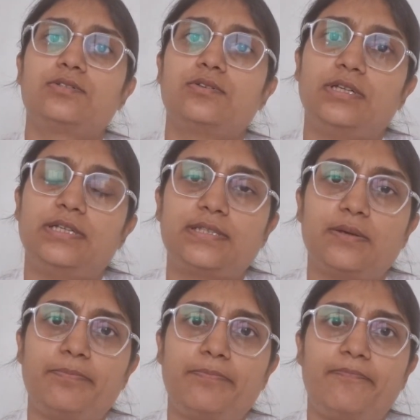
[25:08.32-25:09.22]
So
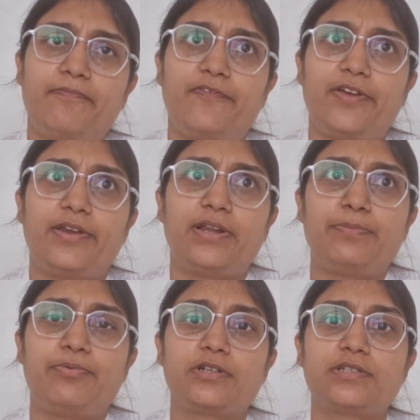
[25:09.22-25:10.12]
it's a
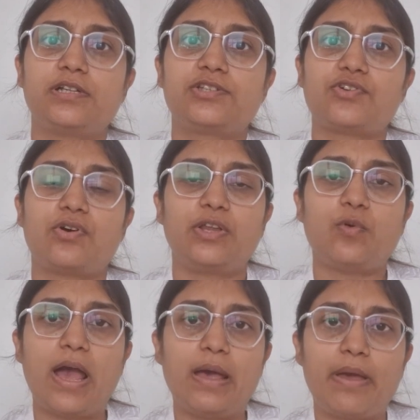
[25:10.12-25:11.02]
fairly personal
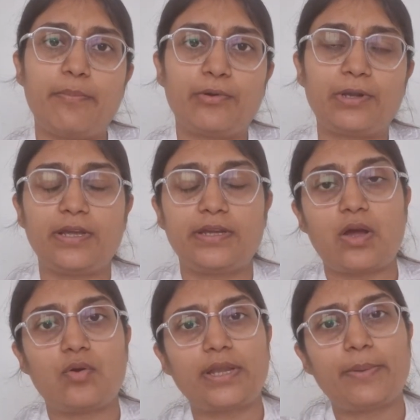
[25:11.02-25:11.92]
story. Why am I putting
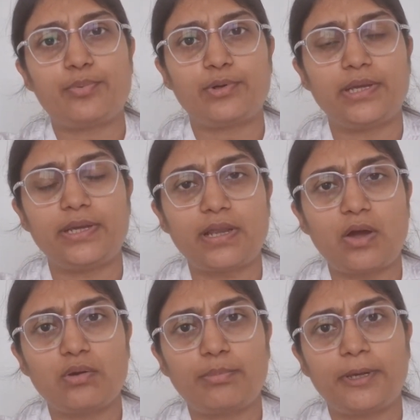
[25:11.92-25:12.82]
it out? I'm putting
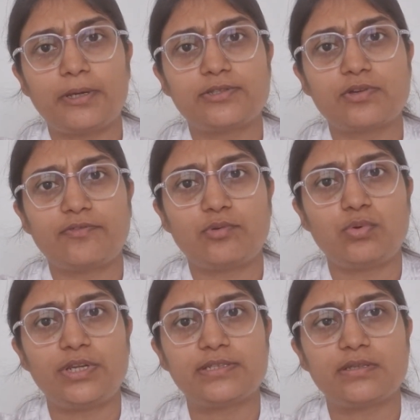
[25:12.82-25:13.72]
it out because of
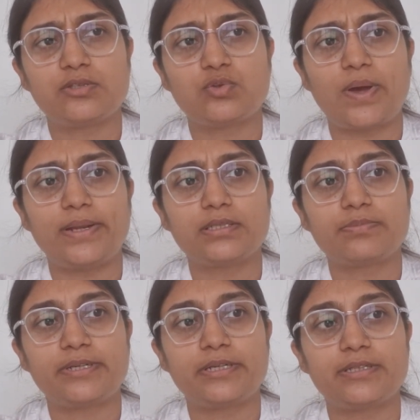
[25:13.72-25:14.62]
two reasons. One
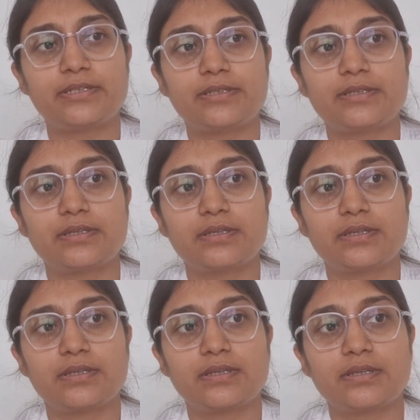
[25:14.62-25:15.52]
is because
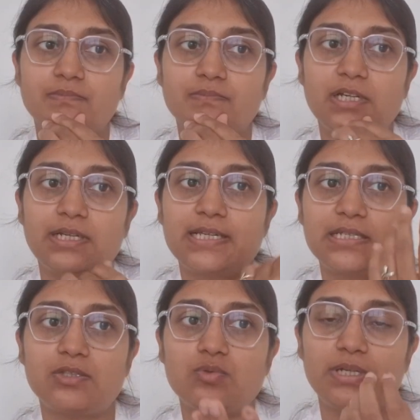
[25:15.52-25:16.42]

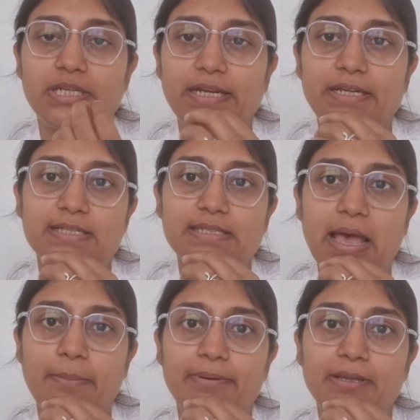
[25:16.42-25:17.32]
connections with deities
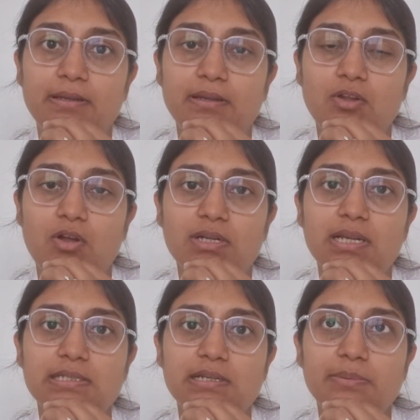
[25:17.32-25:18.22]
happen not
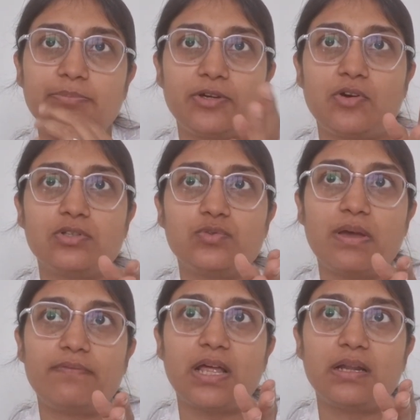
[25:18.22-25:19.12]
necessarily because
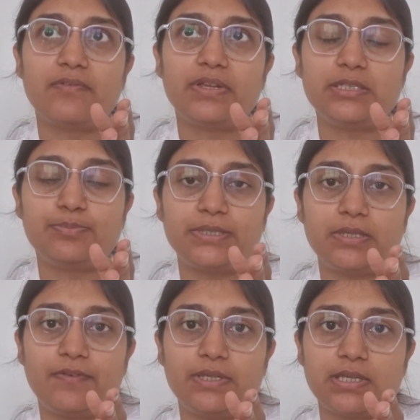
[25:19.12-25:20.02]
we have done a very
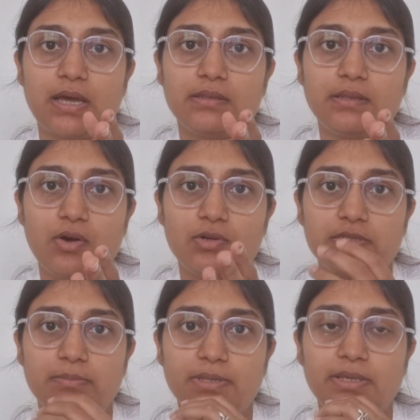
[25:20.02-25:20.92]
specific sadhana
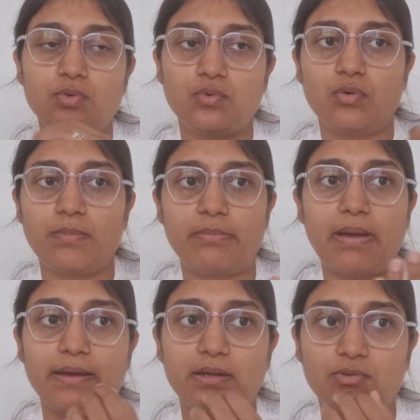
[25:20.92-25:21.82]
or something. You know my
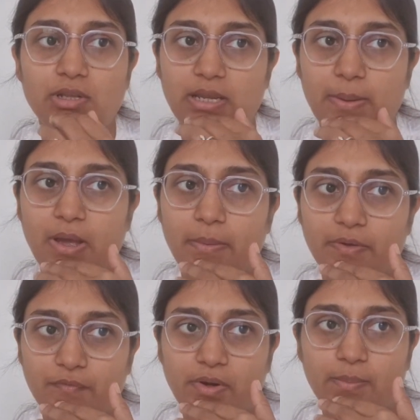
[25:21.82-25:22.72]
background that I'm
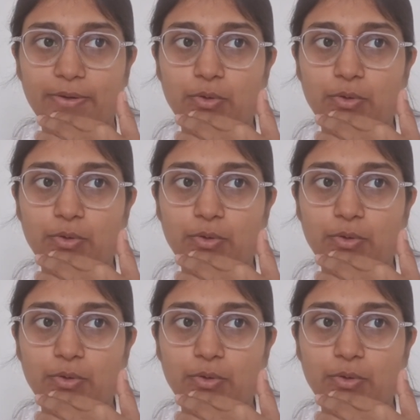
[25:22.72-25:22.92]
coming from.